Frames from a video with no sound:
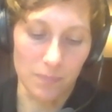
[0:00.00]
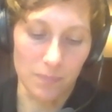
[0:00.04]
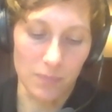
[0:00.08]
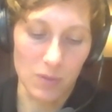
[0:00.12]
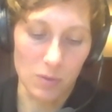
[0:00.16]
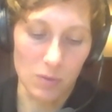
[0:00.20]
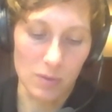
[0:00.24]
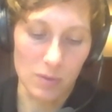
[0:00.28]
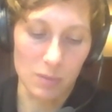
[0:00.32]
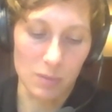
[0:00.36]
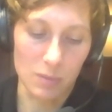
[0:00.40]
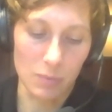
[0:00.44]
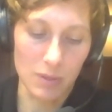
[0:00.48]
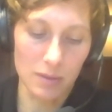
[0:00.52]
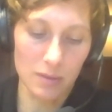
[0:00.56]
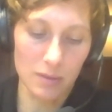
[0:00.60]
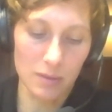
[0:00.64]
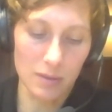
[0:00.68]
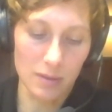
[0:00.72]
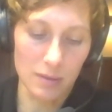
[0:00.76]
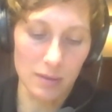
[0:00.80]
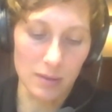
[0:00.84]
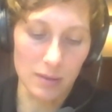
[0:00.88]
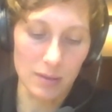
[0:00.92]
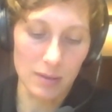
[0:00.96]
transmitted
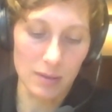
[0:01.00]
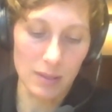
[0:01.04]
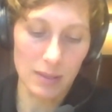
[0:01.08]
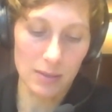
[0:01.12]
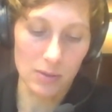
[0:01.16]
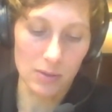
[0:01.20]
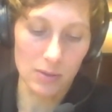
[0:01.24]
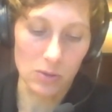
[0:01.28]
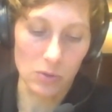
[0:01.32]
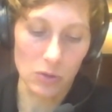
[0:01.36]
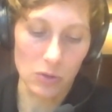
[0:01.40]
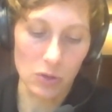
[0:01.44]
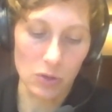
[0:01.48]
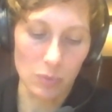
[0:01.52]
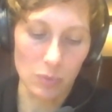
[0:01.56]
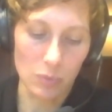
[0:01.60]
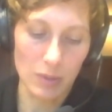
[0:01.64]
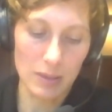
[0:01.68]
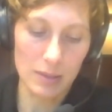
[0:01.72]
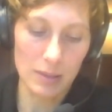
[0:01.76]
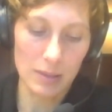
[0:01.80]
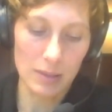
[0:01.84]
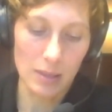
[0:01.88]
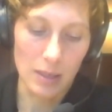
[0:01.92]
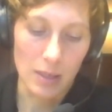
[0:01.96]
the disease to
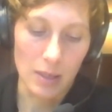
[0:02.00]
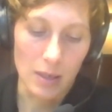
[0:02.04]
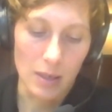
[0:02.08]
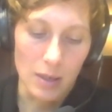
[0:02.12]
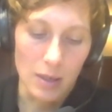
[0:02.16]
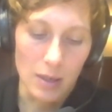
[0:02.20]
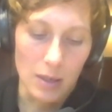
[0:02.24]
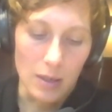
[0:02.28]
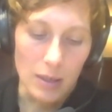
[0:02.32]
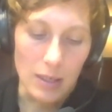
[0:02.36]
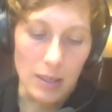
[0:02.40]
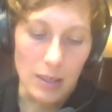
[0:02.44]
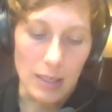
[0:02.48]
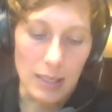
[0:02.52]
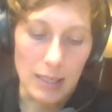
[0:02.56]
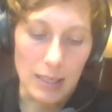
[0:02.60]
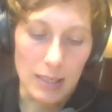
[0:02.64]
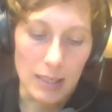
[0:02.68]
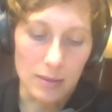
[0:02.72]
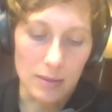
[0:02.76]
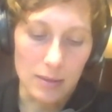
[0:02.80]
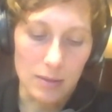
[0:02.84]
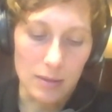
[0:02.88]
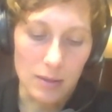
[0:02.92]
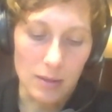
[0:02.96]
humans.
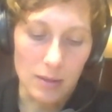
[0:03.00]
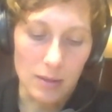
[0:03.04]
And